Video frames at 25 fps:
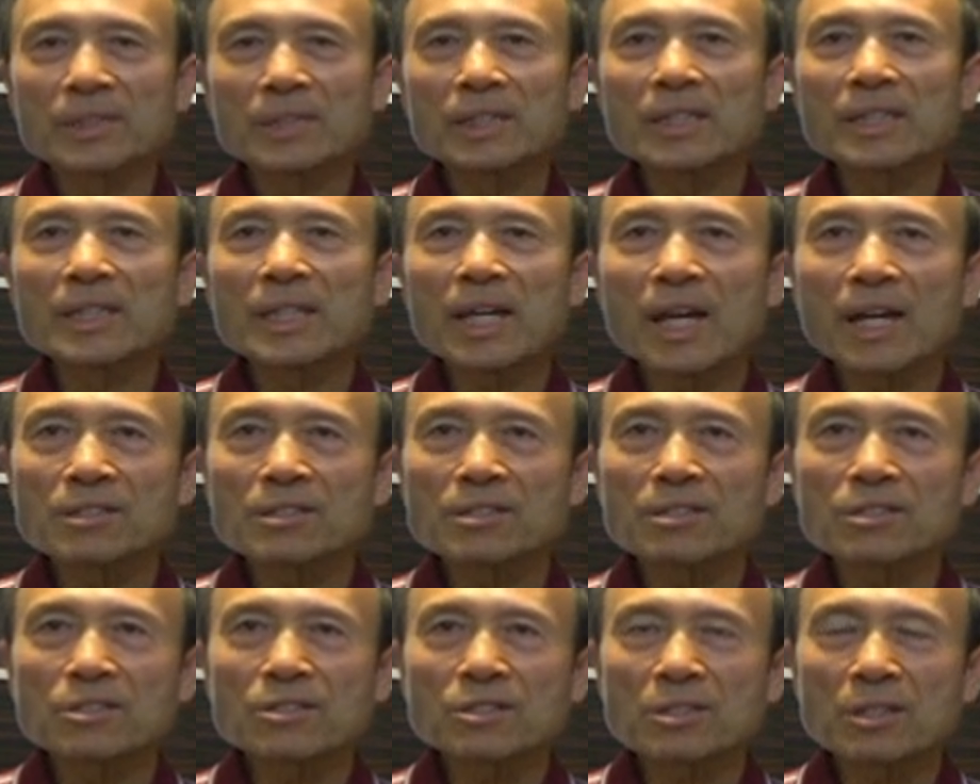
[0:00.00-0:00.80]
he
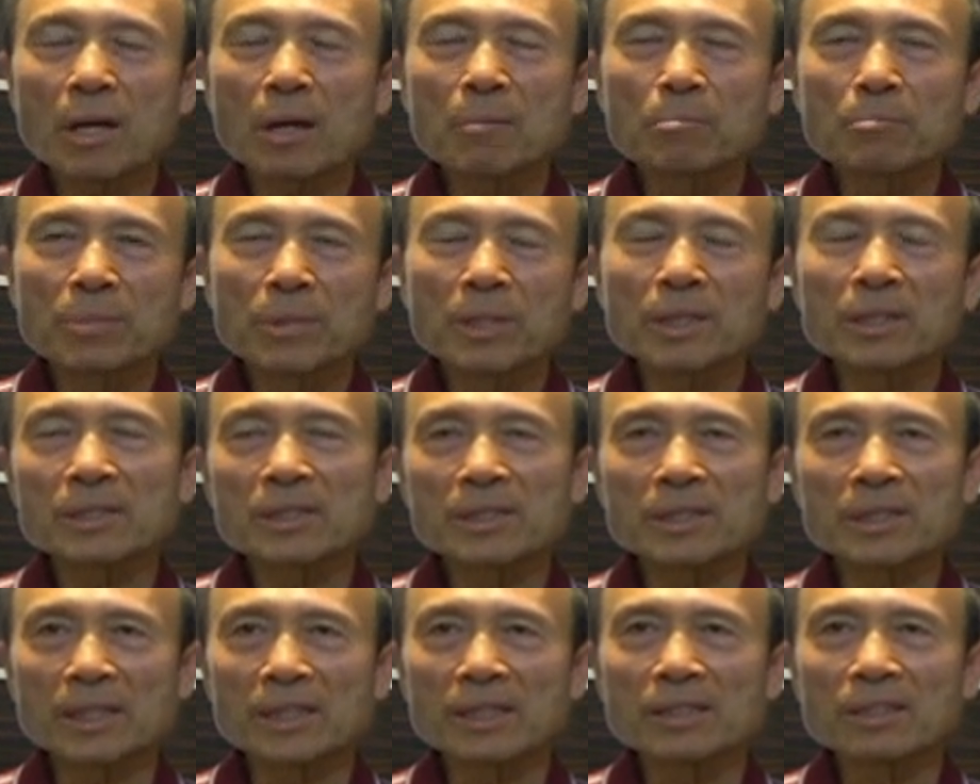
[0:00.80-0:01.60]
has this
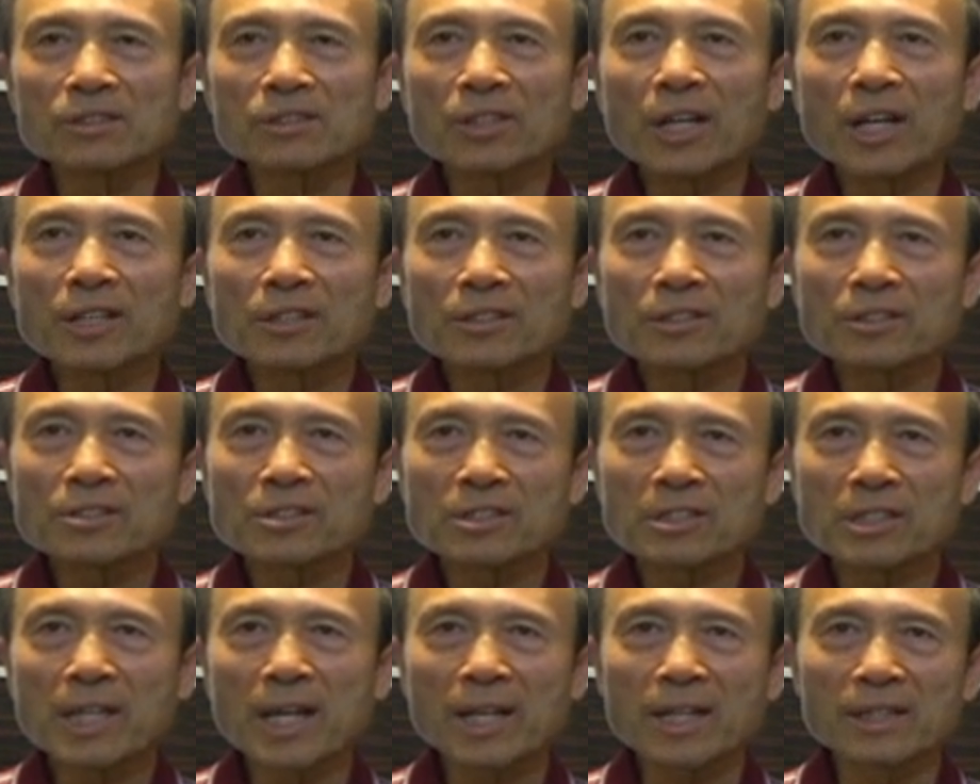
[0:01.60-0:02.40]
ability to
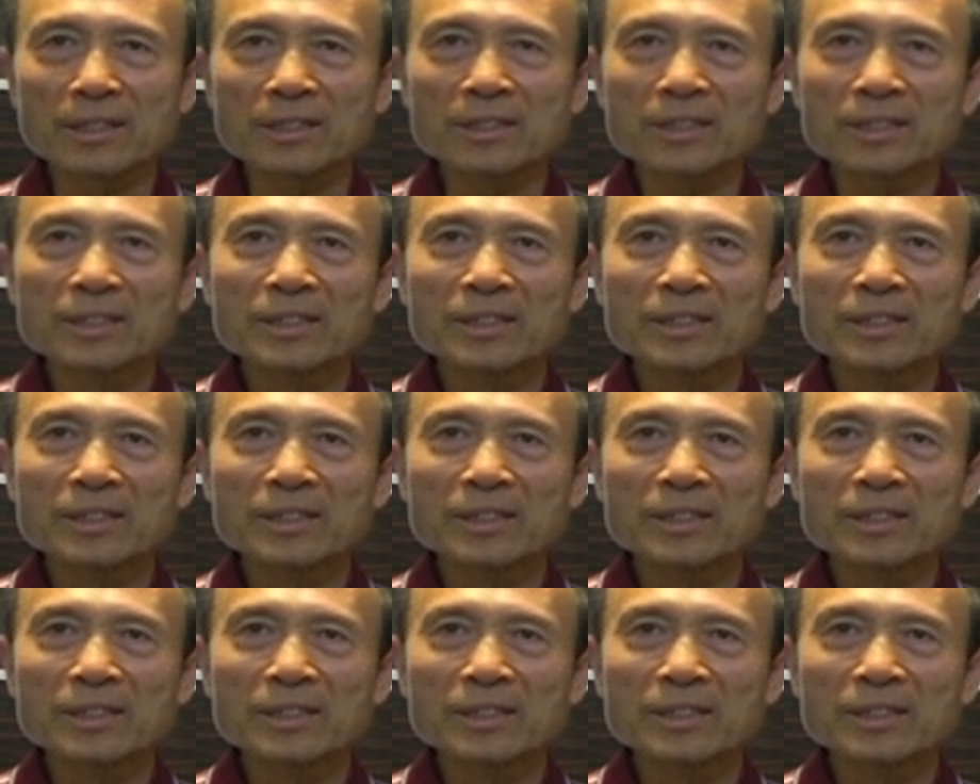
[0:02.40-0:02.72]
understand